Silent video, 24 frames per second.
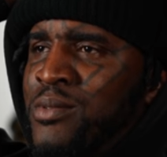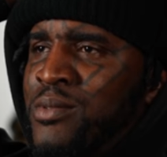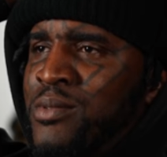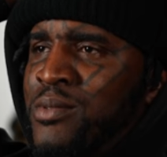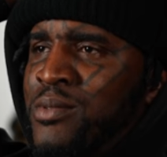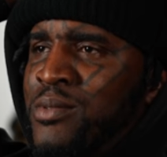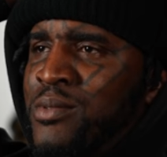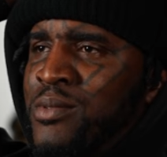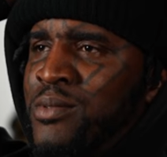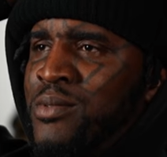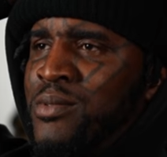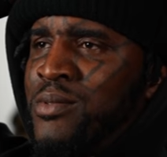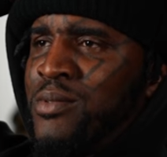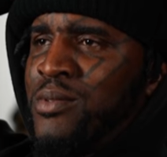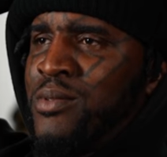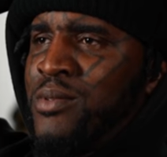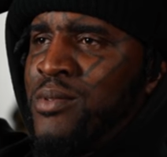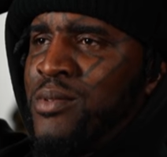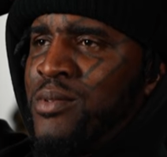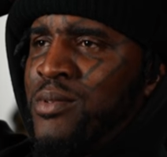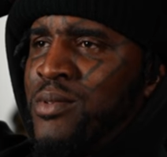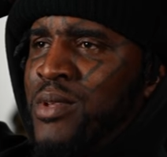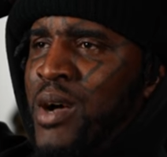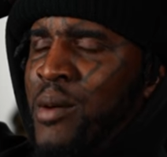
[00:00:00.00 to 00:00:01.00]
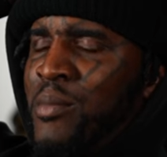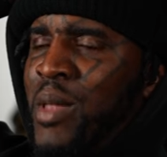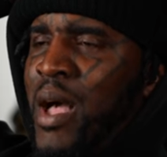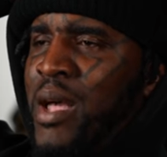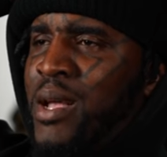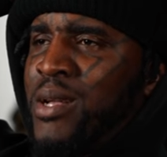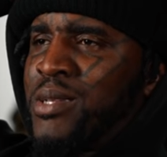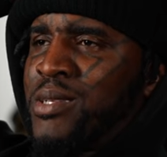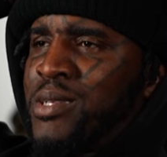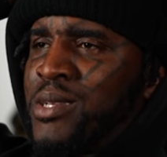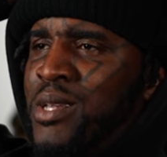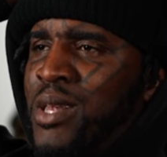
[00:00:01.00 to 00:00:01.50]
There you have it. I'm
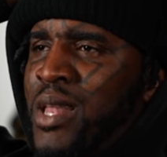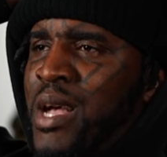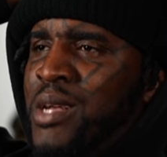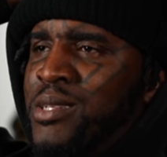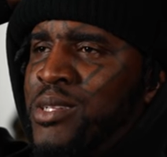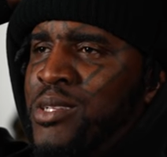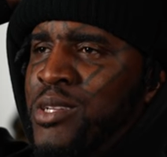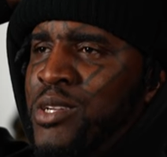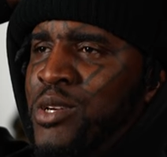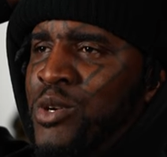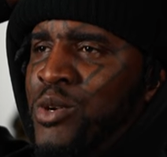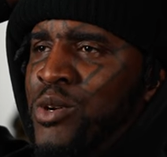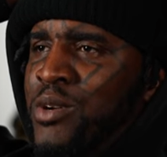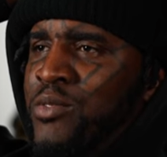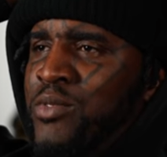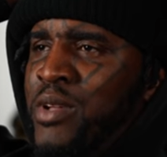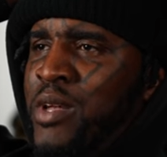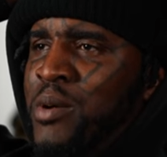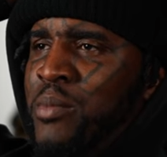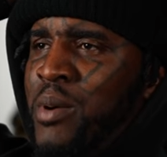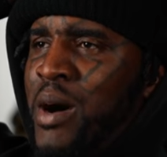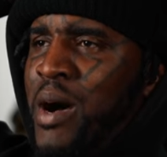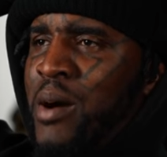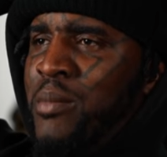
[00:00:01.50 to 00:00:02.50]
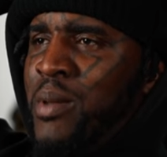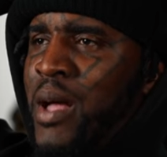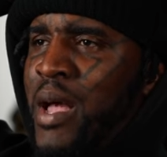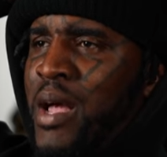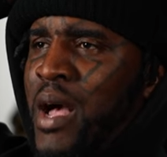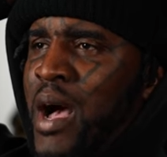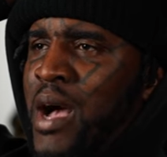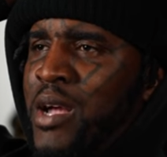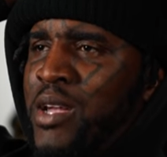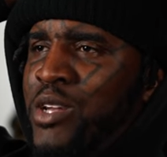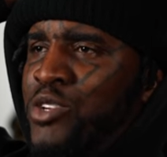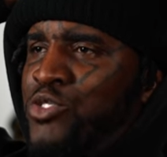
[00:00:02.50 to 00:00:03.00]
like a celestial of hip hop. like
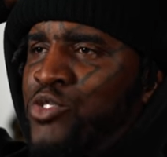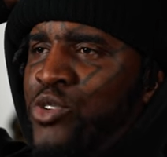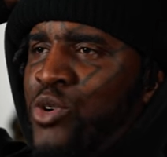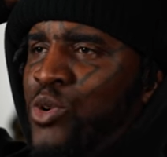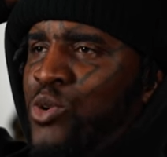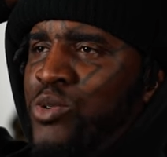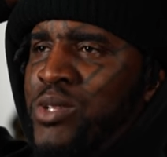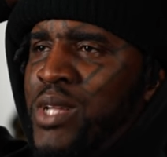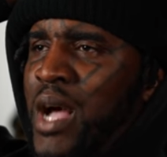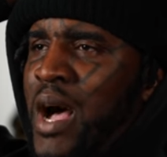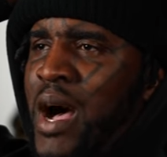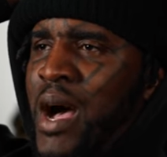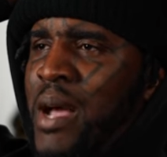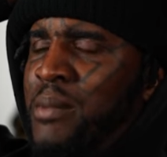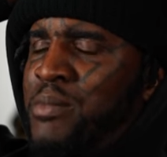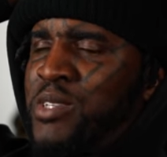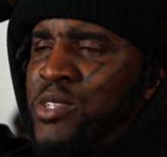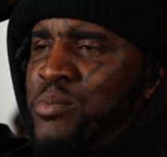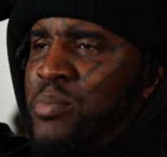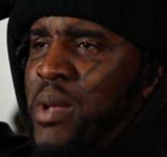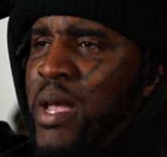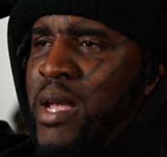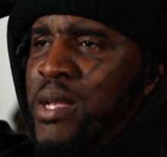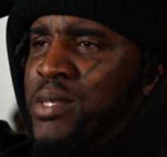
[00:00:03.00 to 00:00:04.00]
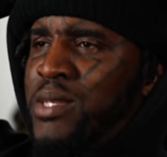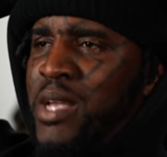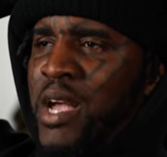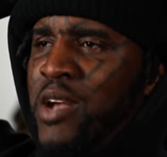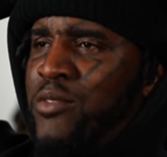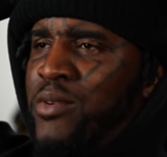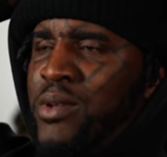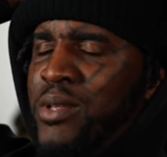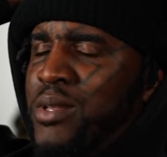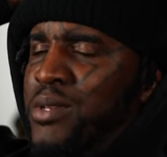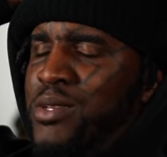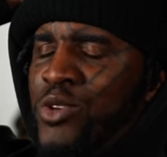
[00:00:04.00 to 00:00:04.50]
I control time, space,
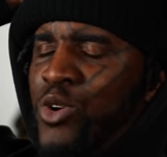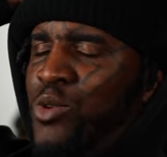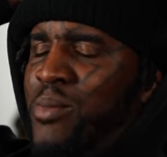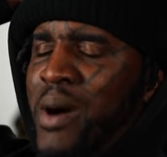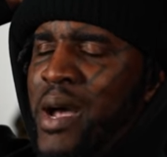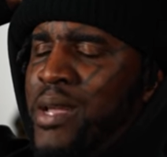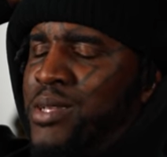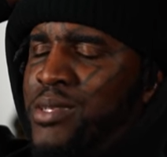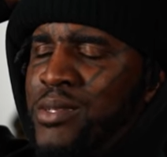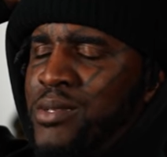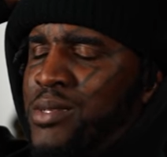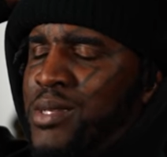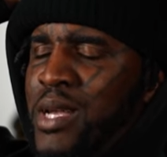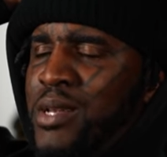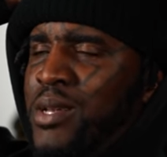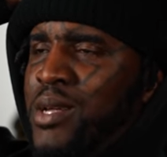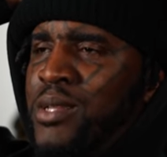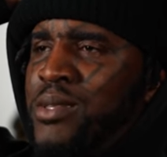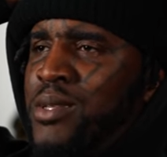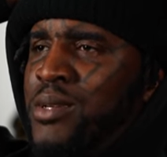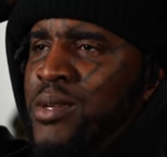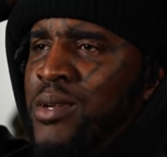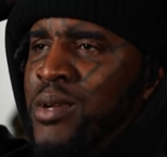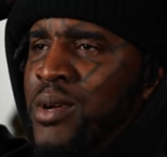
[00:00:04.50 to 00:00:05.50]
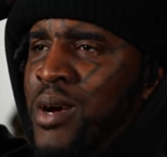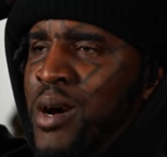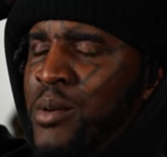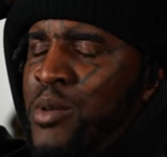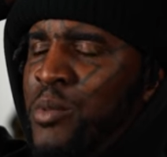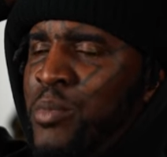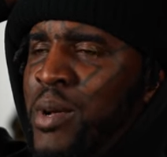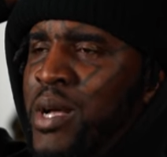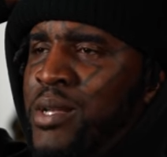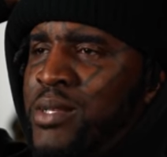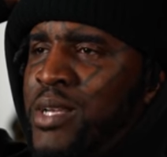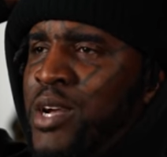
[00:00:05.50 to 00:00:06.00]
every nobody's gonna say nothing. Uh. I'm
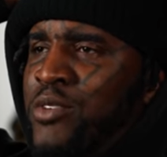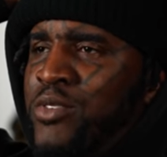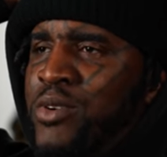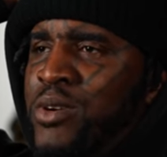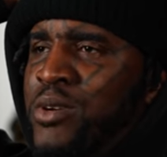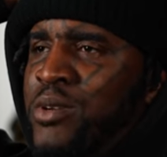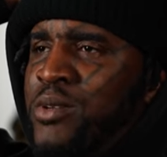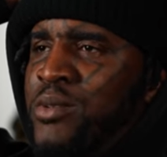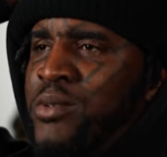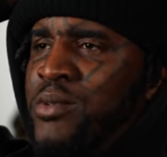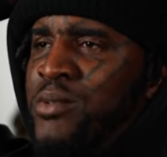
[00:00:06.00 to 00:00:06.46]
the best ever.